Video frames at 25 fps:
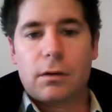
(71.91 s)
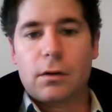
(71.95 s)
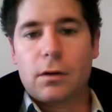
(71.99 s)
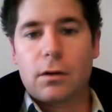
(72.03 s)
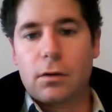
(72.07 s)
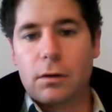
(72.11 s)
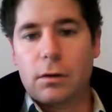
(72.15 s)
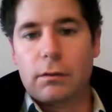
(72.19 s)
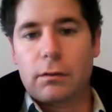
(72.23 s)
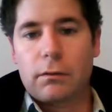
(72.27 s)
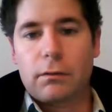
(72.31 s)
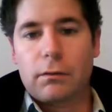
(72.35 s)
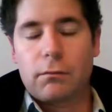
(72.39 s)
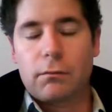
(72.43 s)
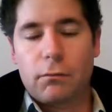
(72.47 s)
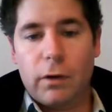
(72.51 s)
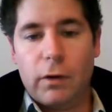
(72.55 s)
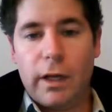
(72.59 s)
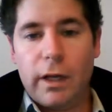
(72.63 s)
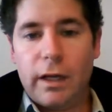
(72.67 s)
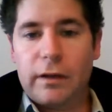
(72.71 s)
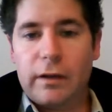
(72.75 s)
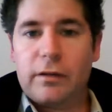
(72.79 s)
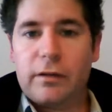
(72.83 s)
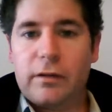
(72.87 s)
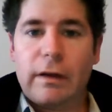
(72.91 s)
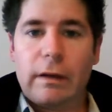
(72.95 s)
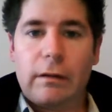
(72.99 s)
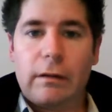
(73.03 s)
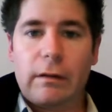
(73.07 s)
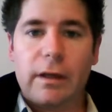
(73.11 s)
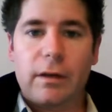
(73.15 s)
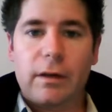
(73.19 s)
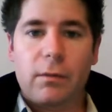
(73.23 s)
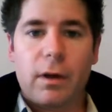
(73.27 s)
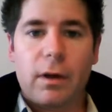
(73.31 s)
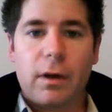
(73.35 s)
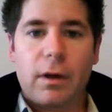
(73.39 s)
Couldn't really sell
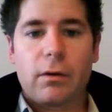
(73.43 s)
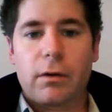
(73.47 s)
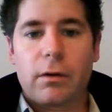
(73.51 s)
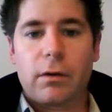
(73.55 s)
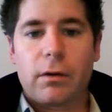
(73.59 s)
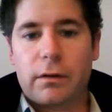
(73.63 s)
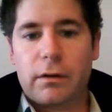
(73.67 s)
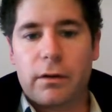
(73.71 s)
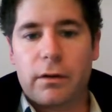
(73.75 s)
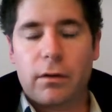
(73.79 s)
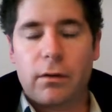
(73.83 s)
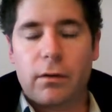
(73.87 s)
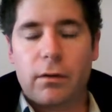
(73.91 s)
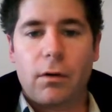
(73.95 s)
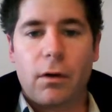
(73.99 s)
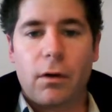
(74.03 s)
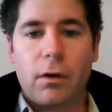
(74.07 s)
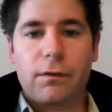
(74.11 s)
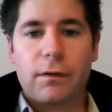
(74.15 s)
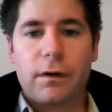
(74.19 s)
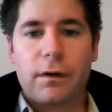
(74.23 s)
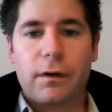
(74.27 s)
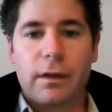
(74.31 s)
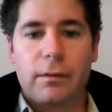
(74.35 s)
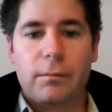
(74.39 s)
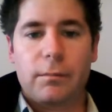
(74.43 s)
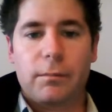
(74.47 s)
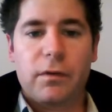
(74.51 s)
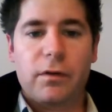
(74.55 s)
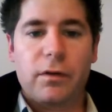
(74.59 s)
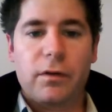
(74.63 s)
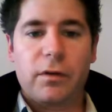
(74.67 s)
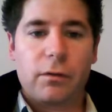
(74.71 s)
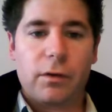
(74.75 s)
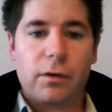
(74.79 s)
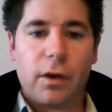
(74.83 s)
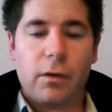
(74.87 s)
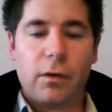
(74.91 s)
that well, got the odd offer,
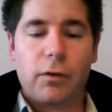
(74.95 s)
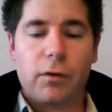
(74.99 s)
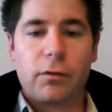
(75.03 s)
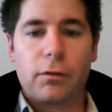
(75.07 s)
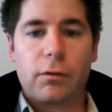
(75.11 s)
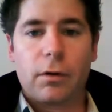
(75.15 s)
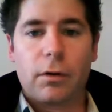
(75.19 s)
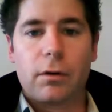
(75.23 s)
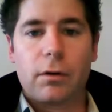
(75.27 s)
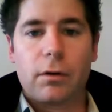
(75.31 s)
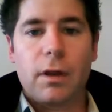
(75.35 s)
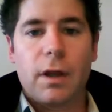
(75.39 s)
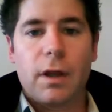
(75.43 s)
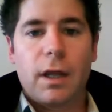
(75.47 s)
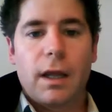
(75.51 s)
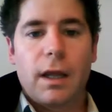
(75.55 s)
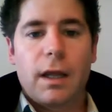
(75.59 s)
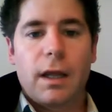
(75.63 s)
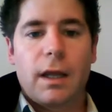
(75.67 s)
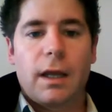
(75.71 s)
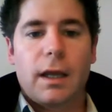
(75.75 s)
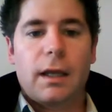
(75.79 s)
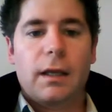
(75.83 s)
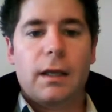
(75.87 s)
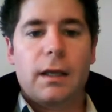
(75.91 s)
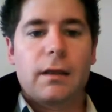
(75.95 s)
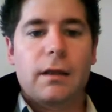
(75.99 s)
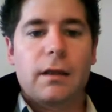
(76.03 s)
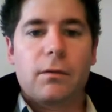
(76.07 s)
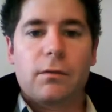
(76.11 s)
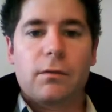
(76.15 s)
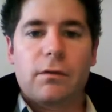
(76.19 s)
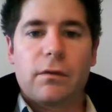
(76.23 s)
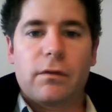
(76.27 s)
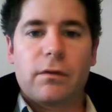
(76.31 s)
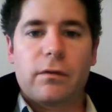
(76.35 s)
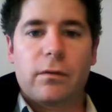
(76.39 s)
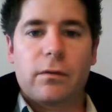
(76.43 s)
didn't go through, and then it
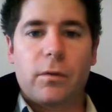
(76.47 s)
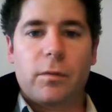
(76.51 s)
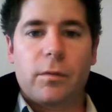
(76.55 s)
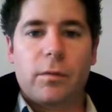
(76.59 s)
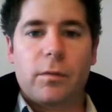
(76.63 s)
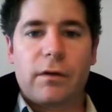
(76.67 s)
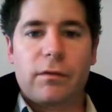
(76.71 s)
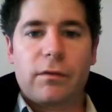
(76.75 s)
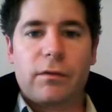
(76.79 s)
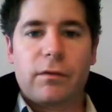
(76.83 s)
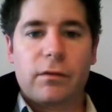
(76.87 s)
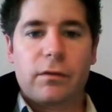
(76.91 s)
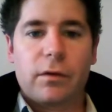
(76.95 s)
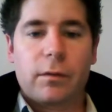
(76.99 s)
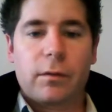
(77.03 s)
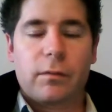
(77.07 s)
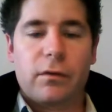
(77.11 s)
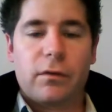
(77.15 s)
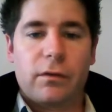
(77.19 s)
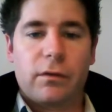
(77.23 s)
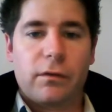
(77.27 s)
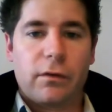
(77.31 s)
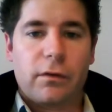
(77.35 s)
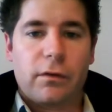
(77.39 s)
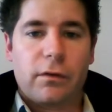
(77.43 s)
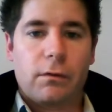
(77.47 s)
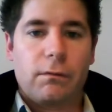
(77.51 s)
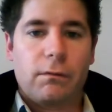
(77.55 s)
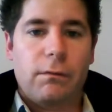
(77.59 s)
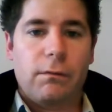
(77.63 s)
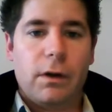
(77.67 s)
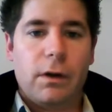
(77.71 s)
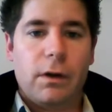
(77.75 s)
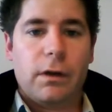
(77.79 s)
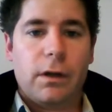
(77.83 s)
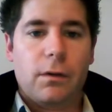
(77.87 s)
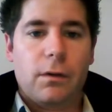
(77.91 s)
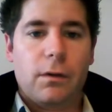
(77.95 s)
was listed with Barford and Thompson and sold
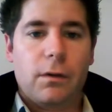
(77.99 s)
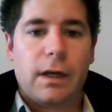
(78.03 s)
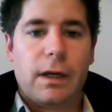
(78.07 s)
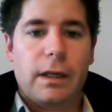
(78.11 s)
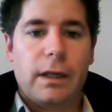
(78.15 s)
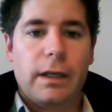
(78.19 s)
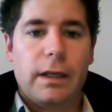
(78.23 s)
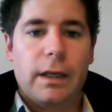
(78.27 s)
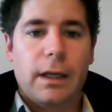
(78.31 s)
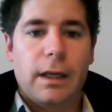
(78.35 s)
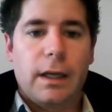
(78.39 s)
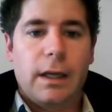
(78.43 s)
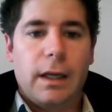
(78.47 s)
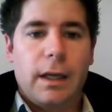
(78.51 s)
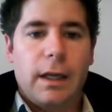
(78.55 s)
very quickly.